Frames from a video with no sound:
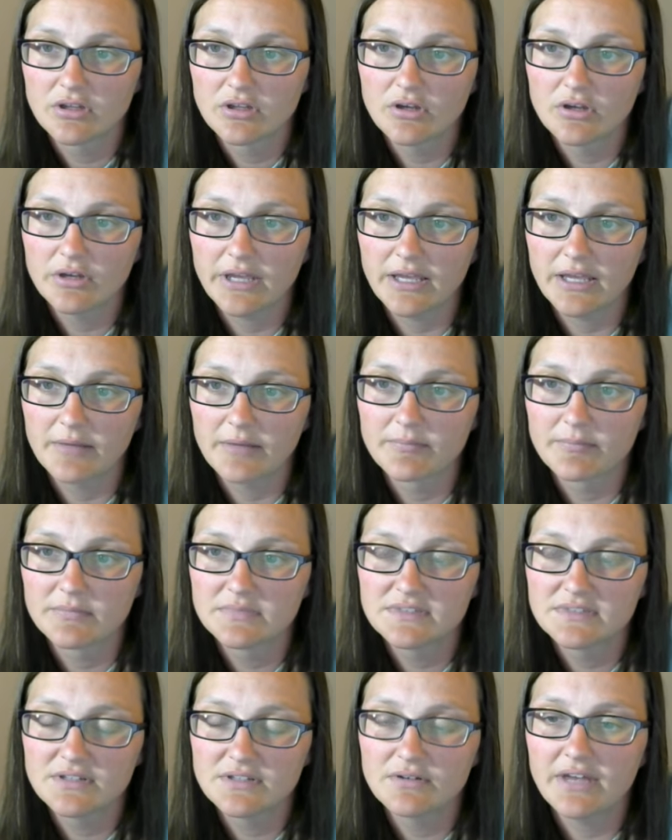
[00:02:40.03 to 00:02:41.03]
Okay,
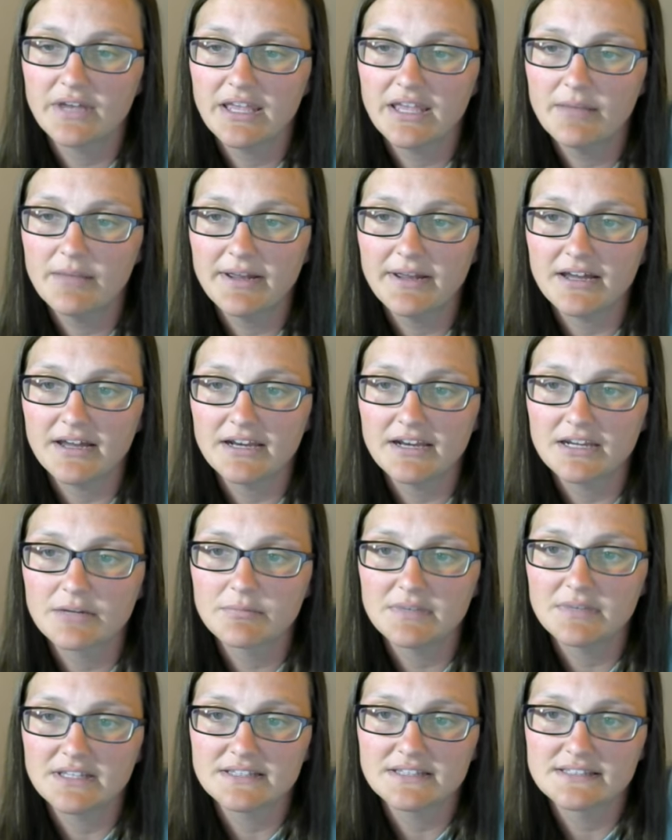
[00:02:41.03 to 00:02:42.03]
so abiotic
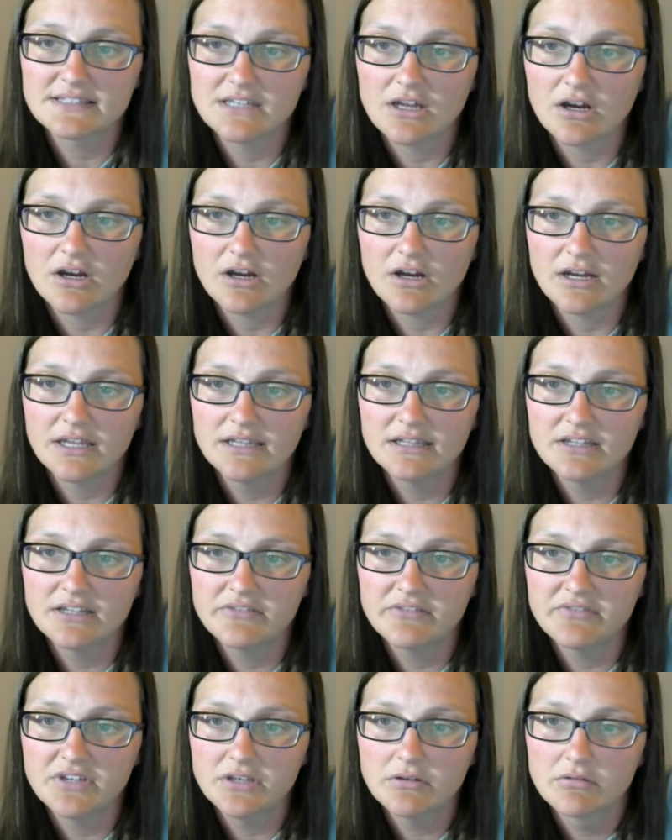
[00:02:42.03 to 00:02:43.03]
means
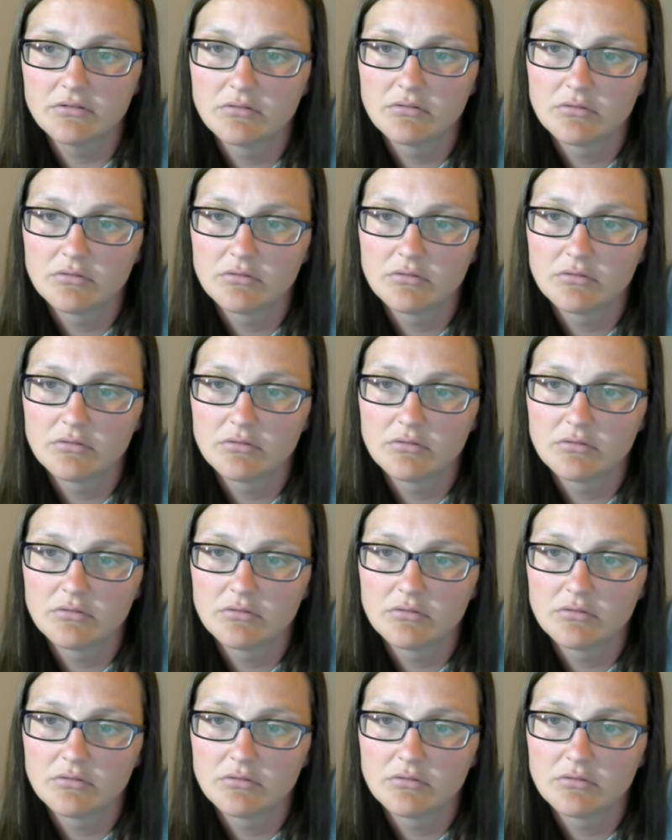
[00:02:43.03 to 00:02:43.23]
non-living.